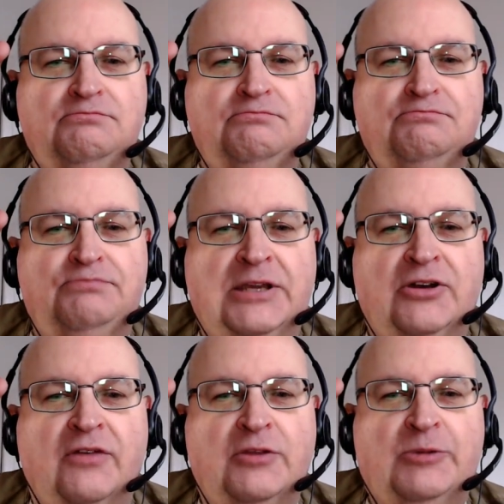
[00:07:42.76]
Beer
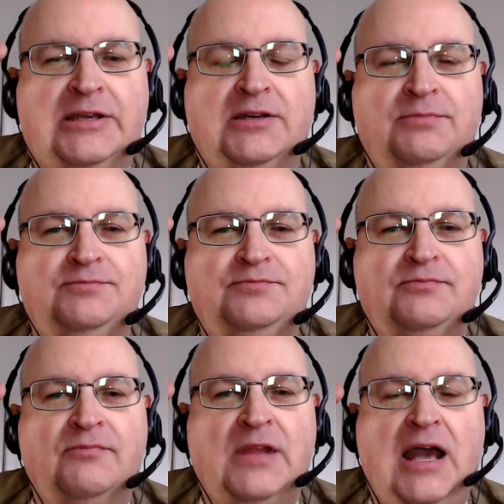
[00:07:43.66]
of the week.
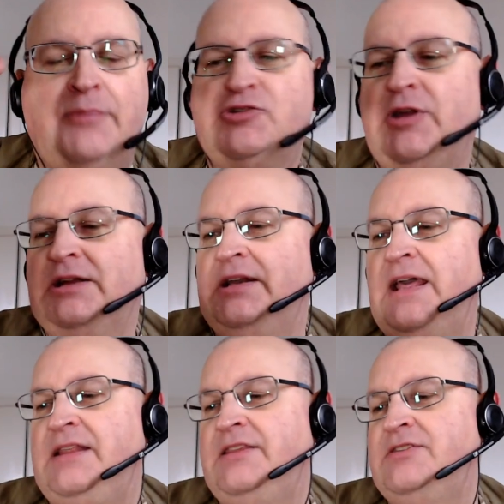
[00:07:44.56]
Abstract
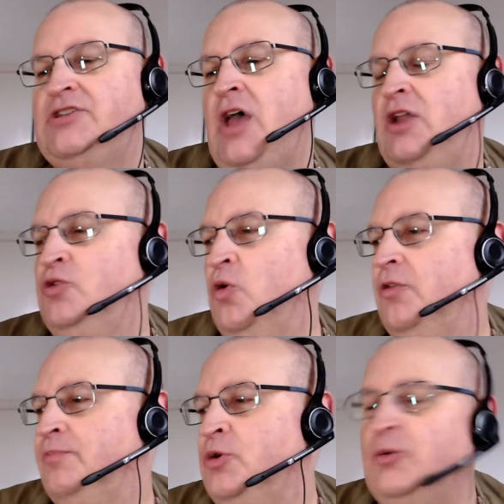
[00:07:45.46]
Lens,
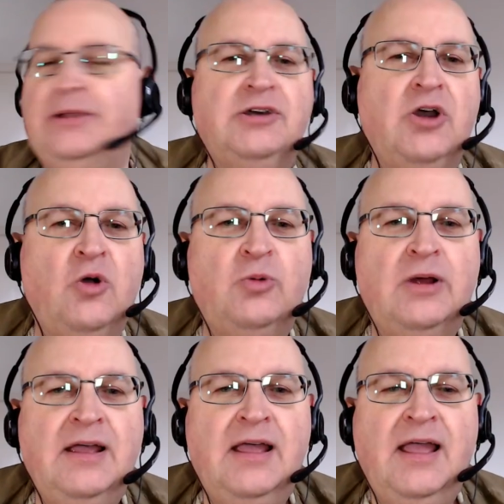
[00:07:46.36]
North Brewing Co.
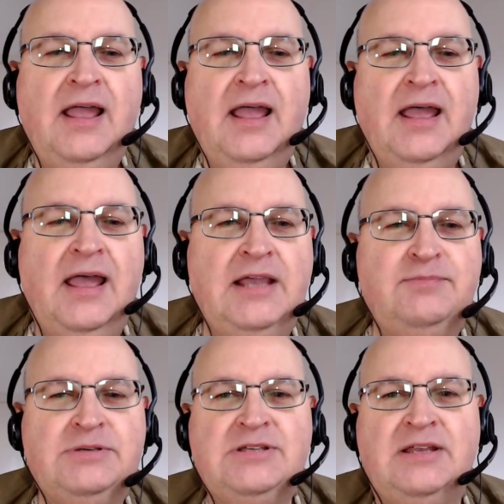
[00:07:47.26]

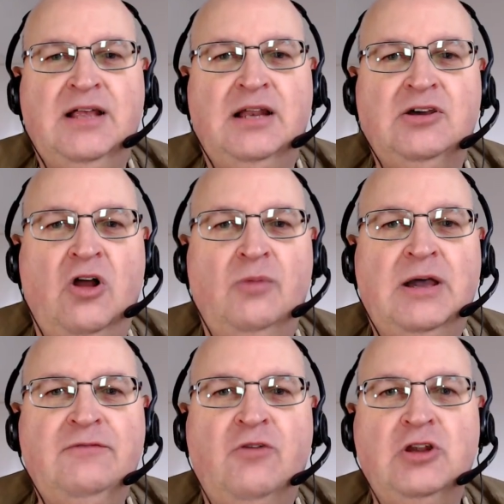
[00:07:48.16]
8% alcohol by
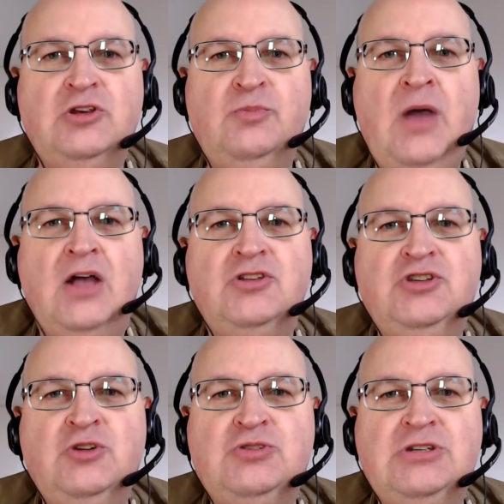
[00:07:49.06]
volume,
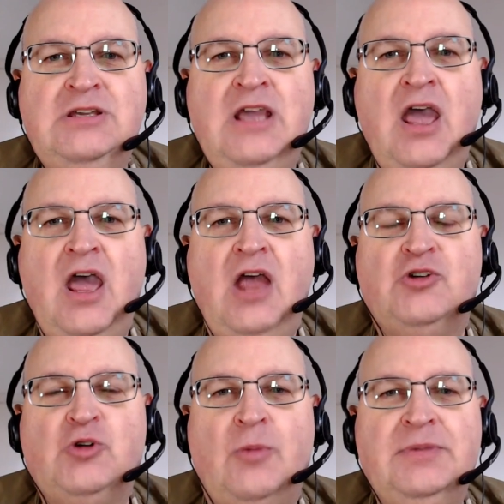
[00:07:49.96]
juicy,
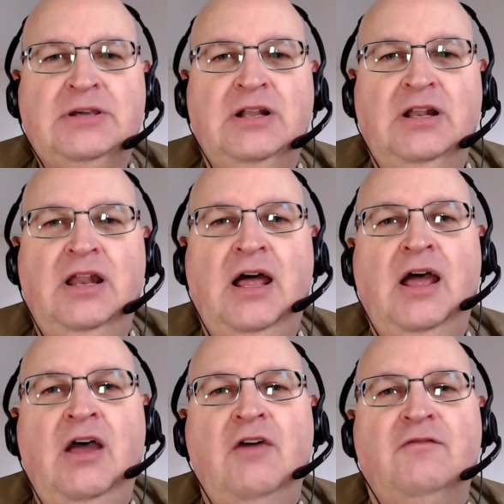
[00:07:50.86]
tropical,
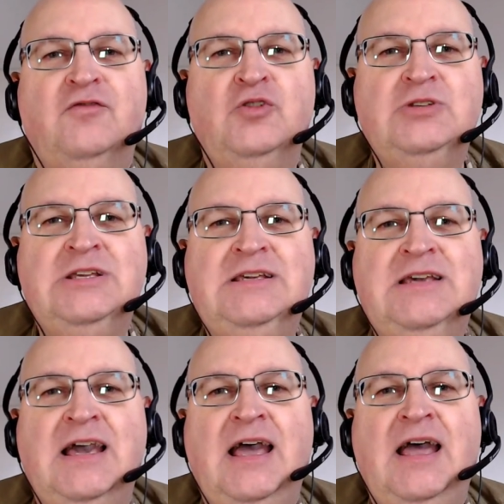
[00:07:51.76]
fruity,
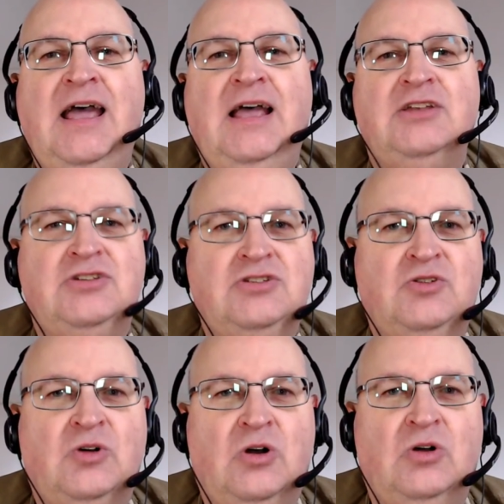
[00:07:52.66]

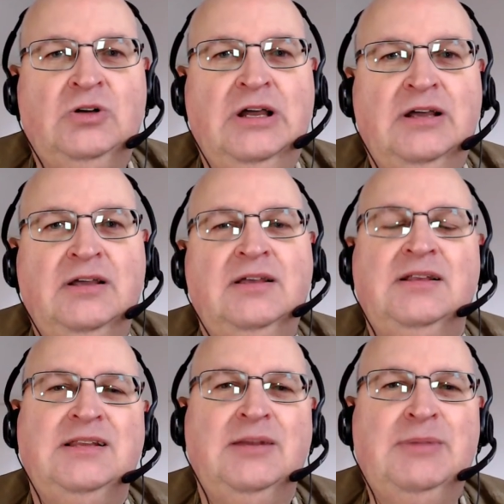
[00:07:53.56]
strong,
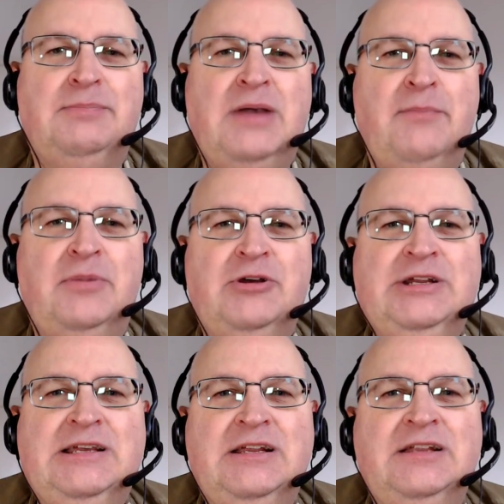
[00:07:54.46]
little bit of
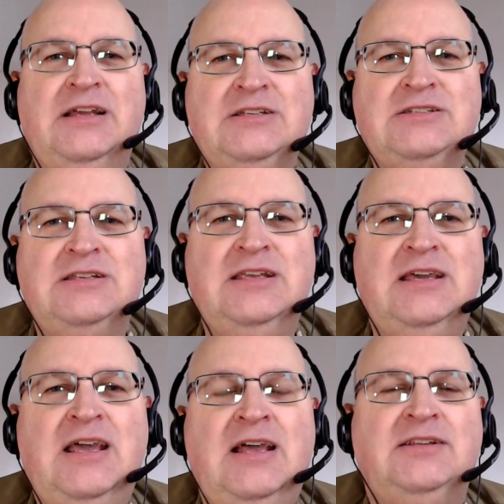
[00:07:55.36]
pepperiness in there.
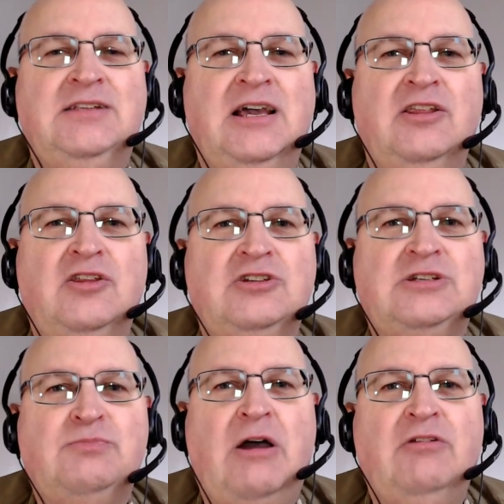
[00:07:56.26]
Nice
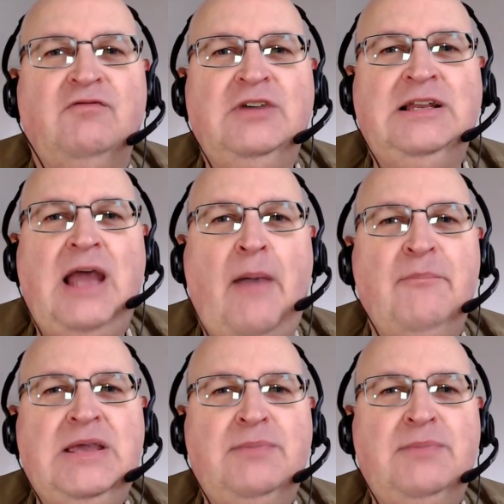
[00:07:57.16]
mouthfeel, B++.